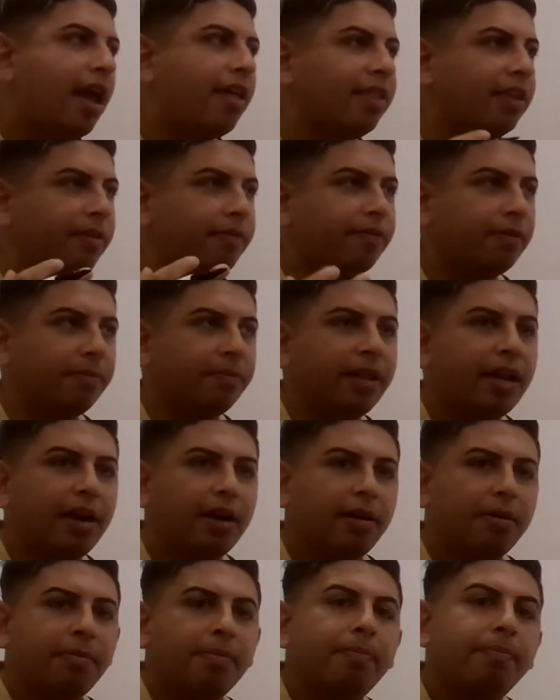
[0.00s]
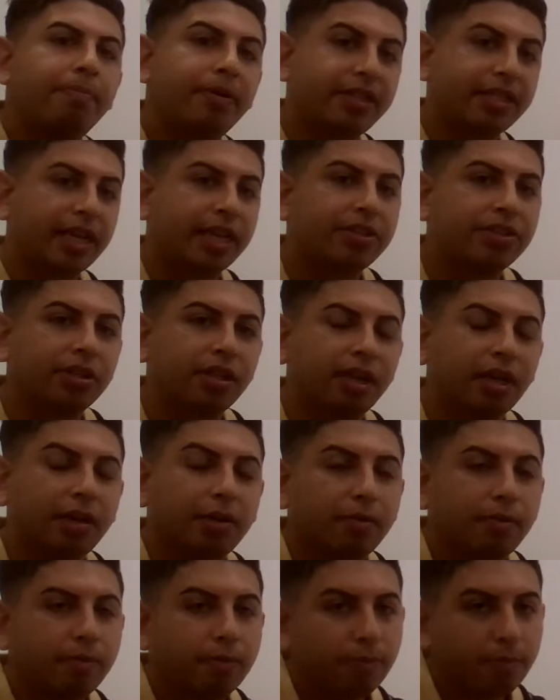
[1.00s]
And then from there,
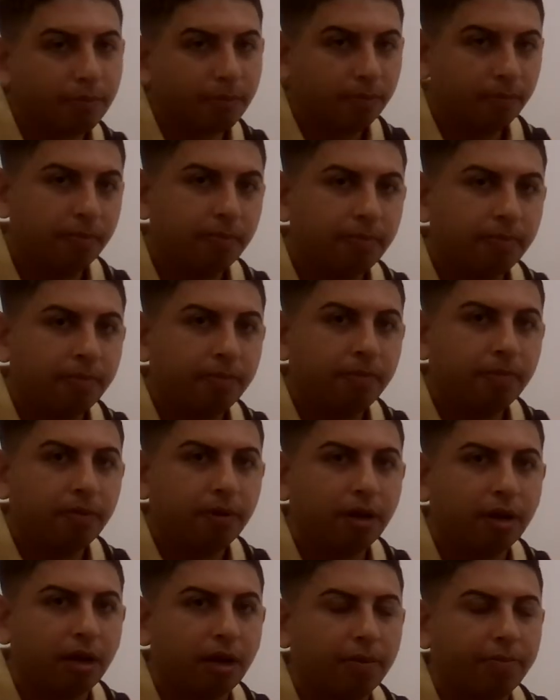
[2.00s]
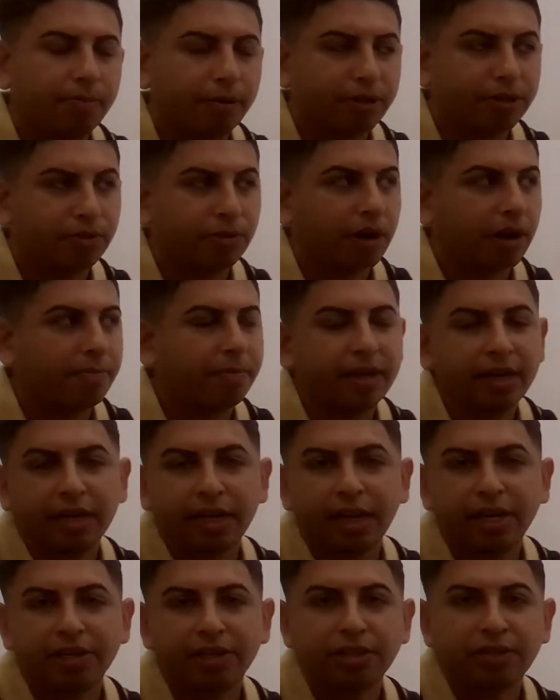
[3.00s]
potentially prescribe
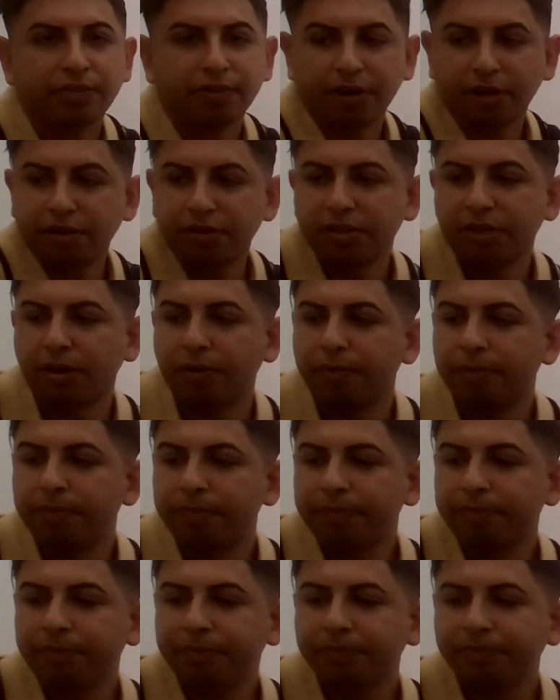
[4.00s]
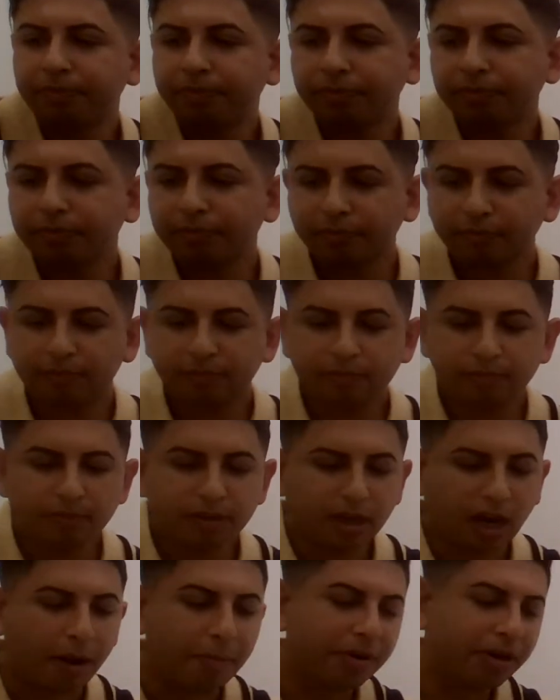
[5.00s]
medications for you. So
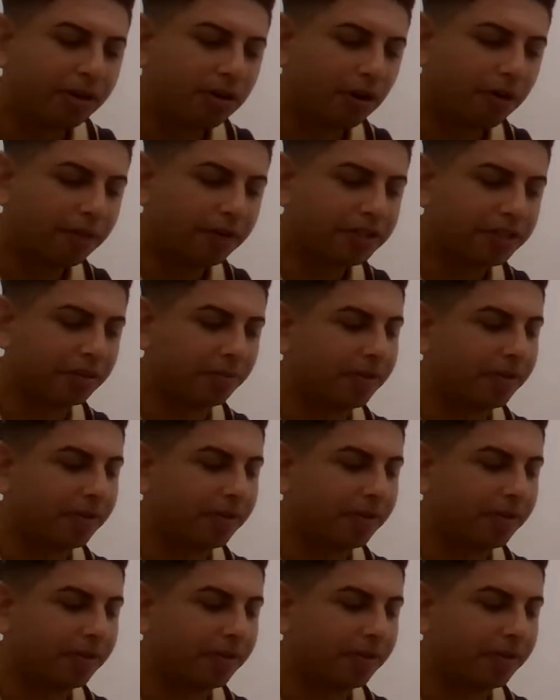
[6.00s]
I'm going to go over